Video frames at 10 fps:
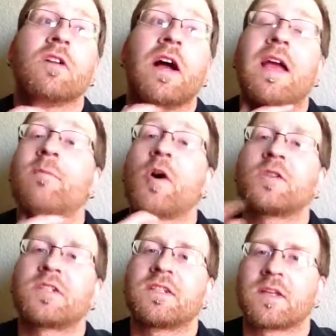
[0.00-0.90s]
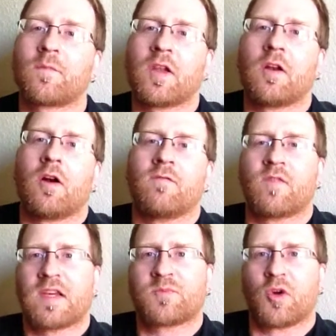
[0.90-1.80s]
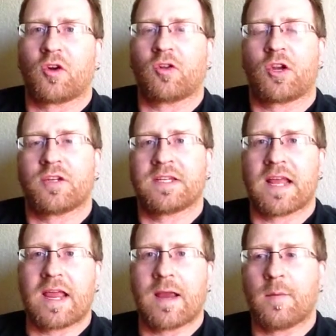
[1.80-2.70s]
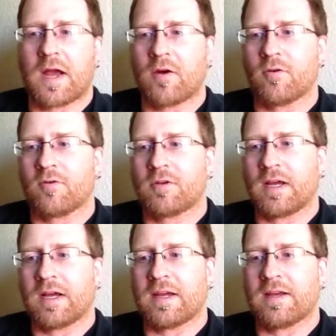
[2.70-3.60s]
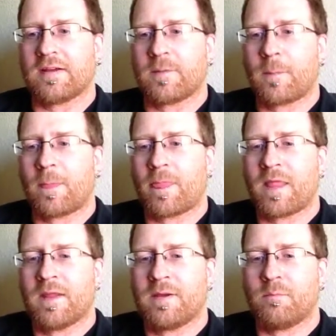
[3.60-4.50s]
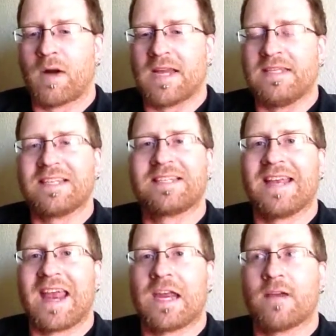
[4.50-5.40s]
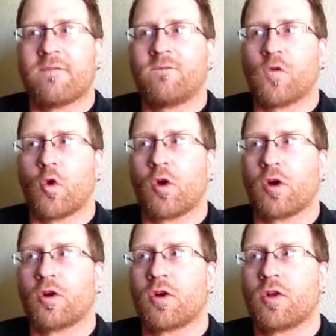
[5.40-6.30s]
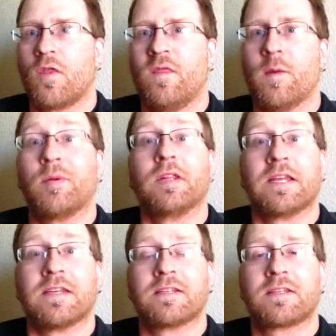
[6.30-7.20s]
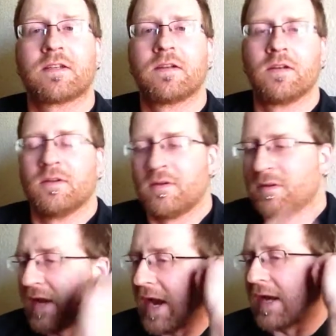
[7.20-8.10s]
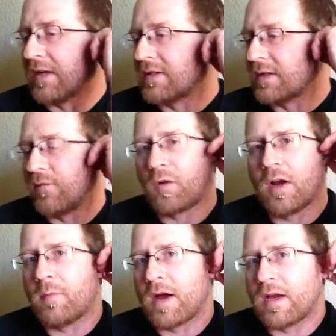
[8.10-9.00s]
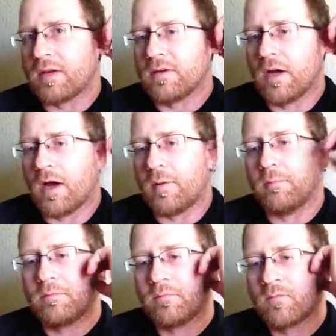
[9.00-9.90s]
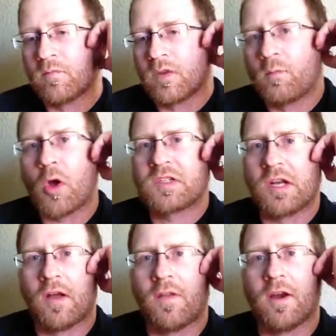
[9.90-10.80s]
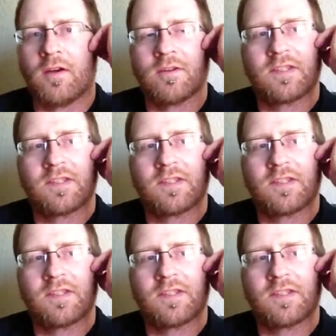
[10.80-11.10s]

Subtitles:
I had posted something on Facebook earlier today about my disdain for the police. And a friend of mine posted on there